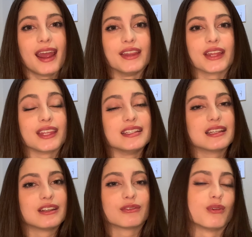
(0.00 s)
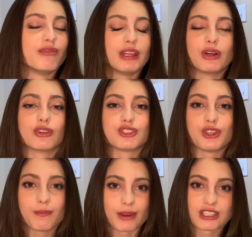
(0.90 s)
and that they didn't reveal
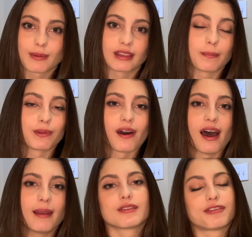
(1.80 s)
too much about the plot.